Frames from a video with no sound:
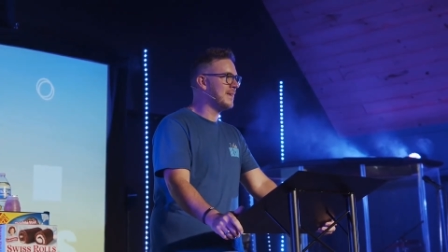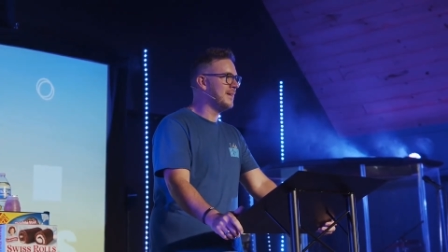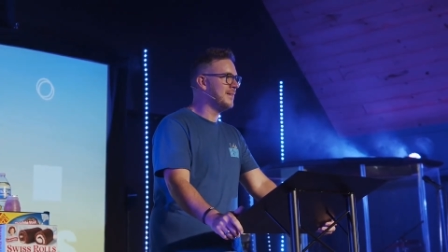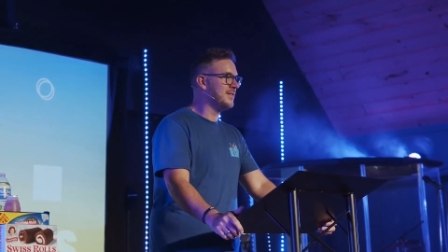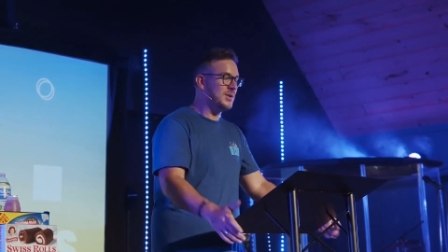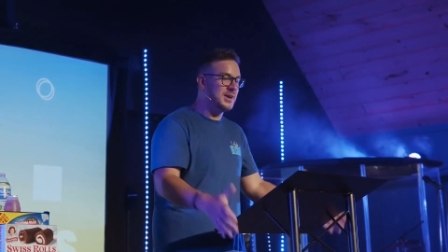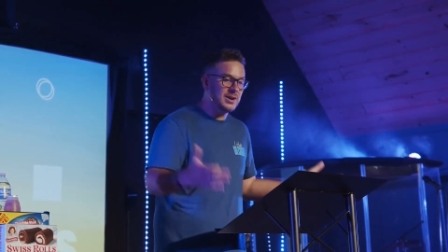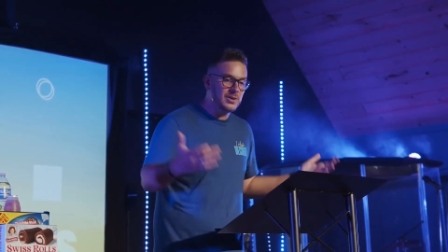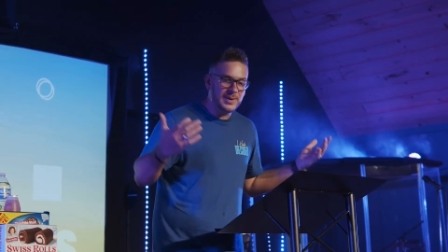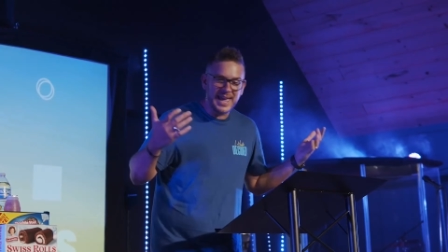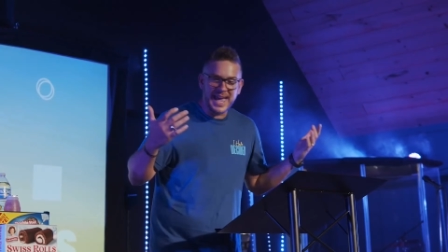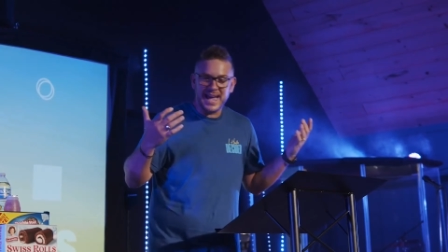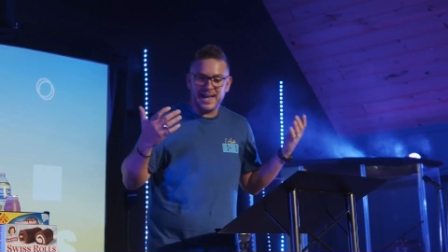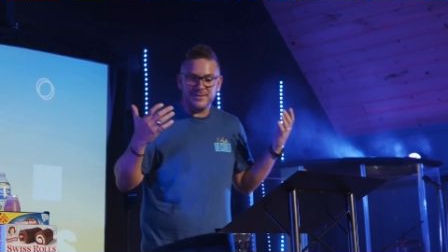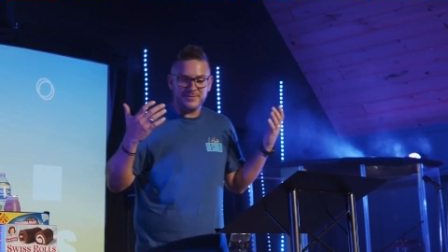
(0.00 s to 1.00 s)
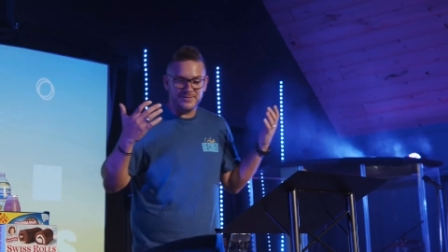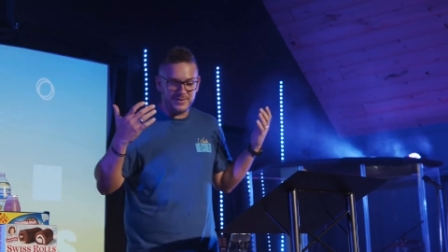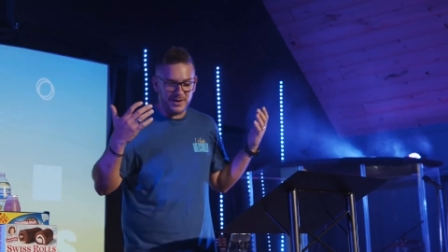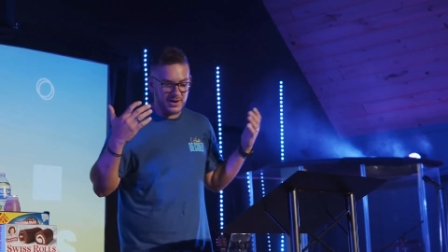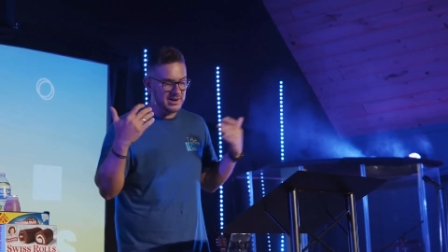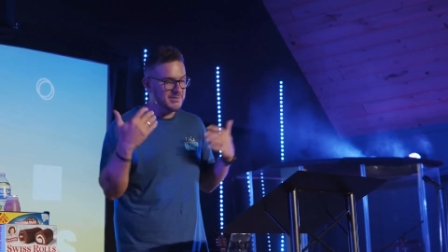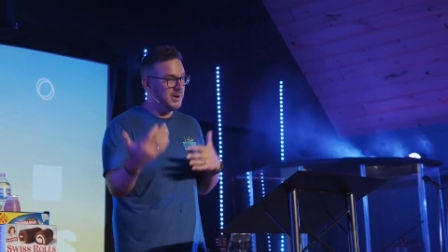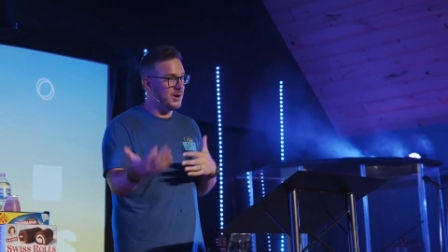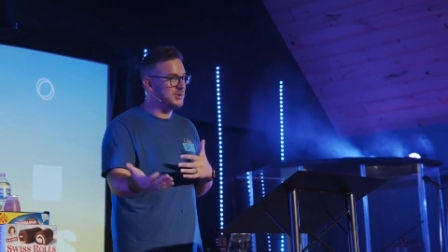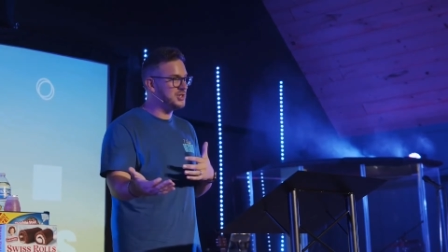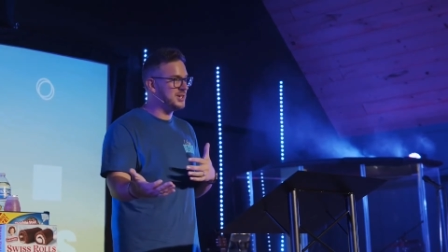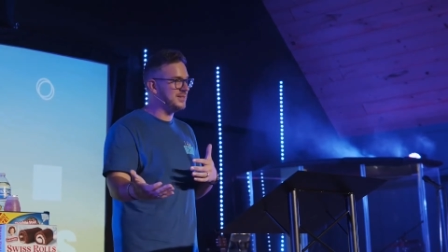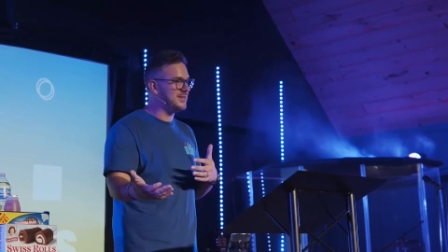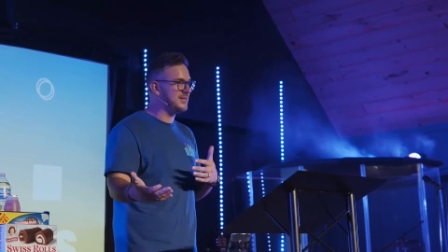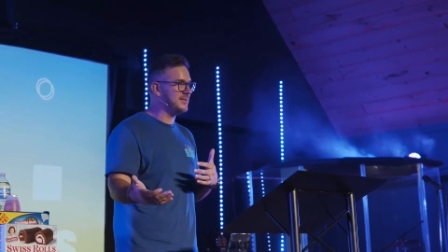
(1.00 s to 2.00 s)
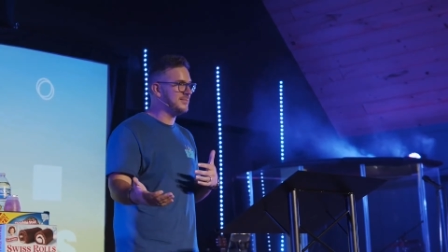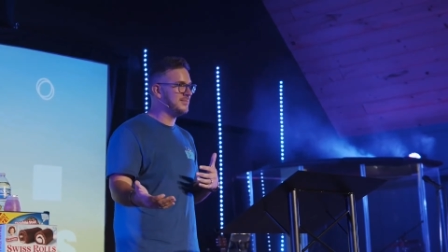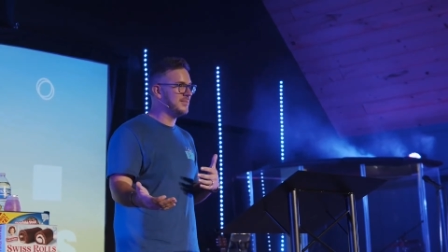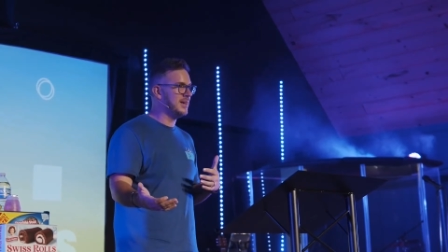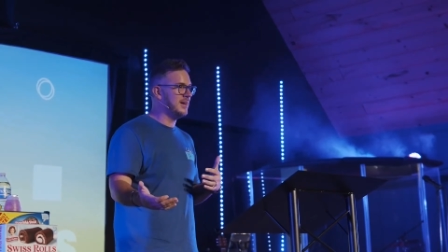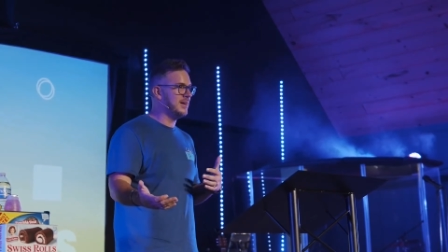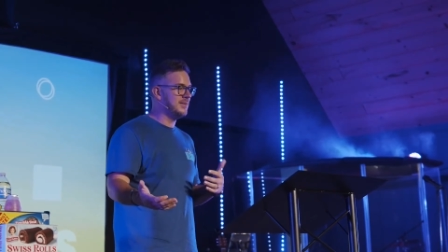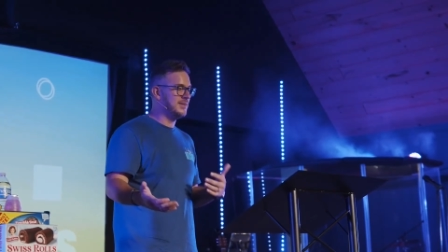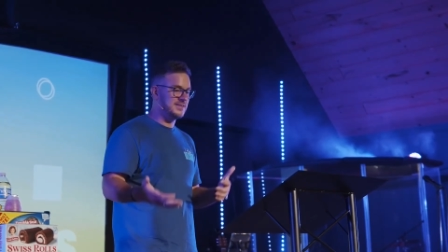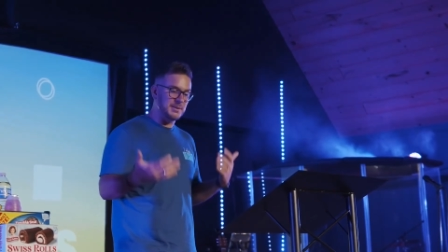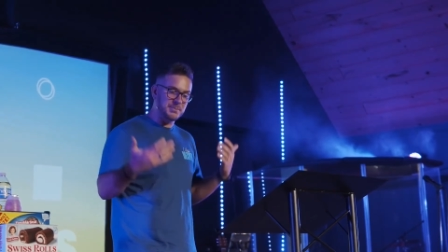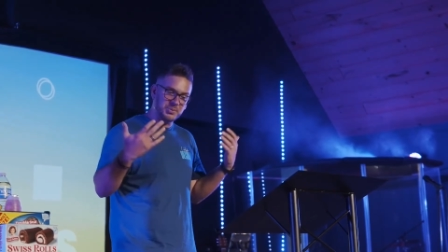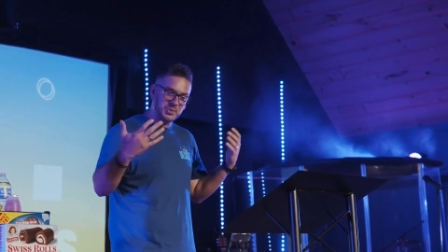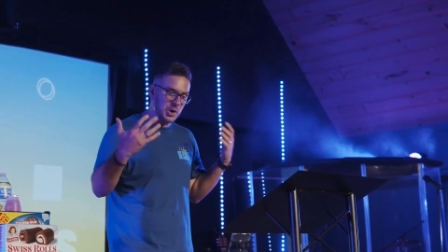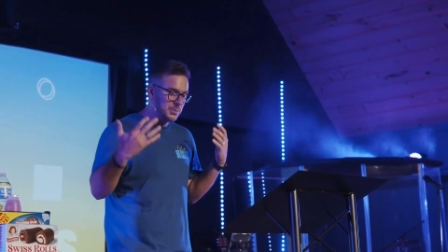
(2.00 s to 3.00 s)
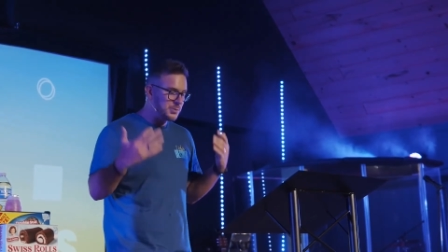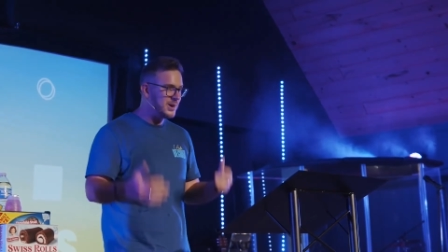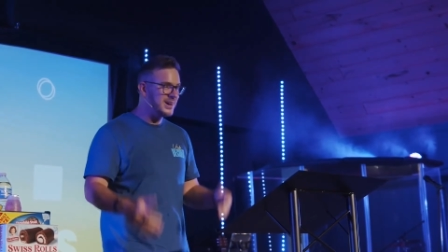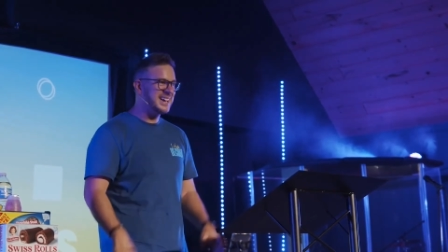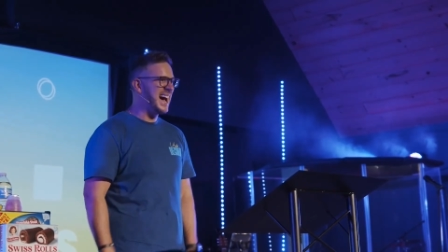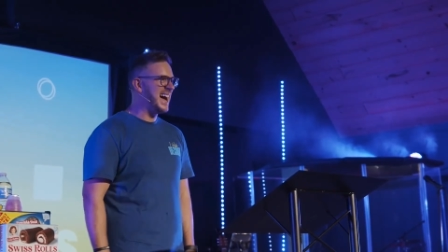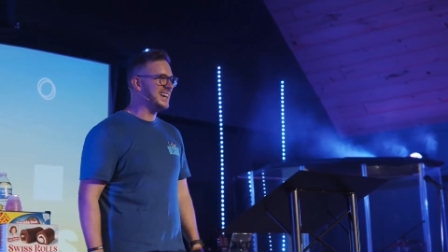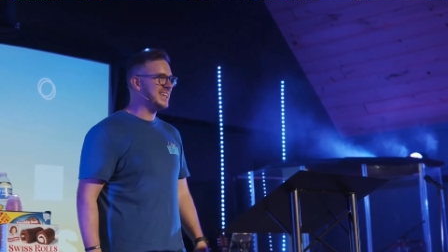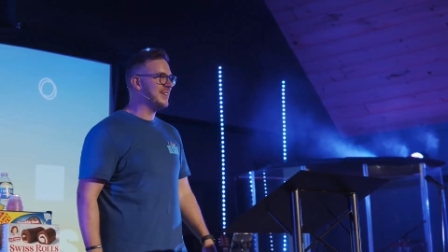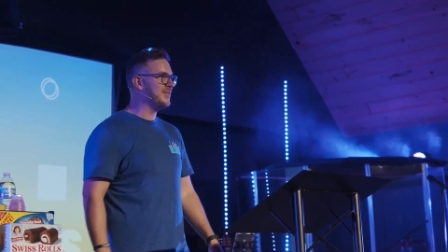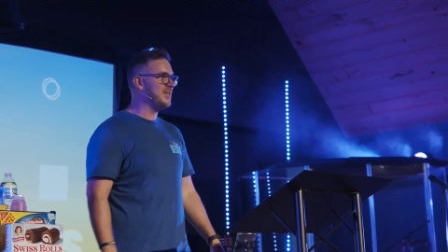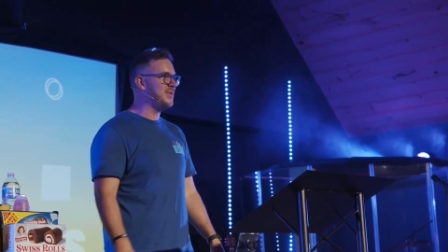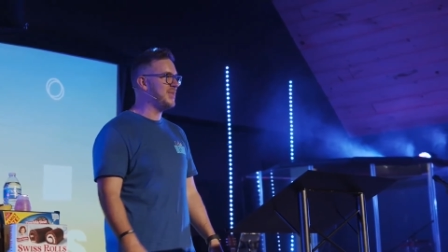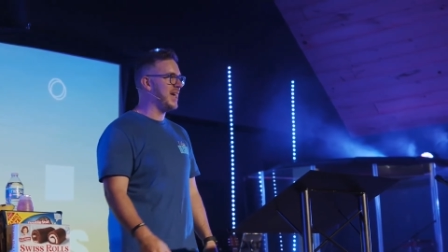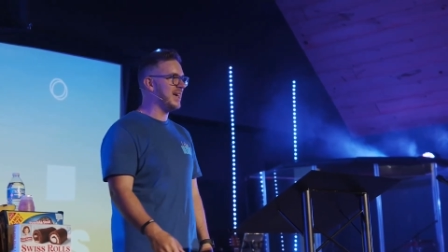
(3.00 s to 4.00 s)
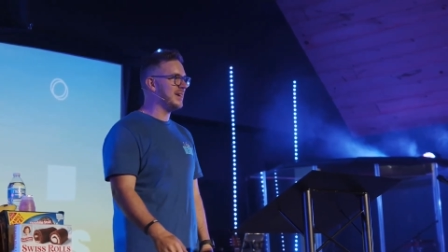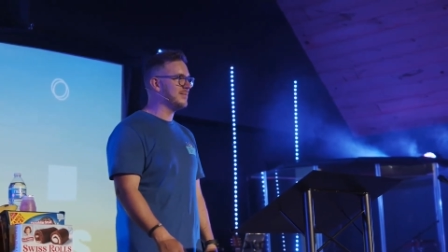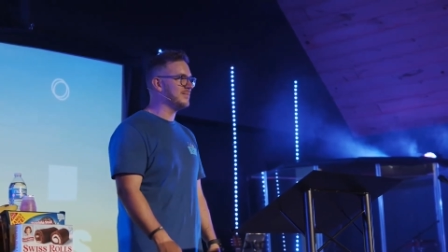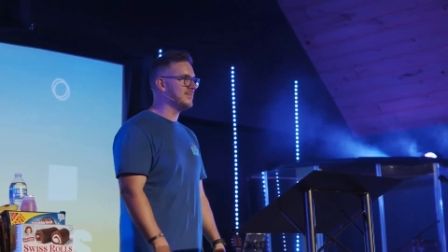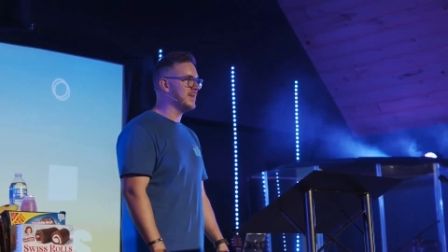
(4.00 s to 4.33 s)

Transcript: So here we have our emotions, this appropriate God given thing.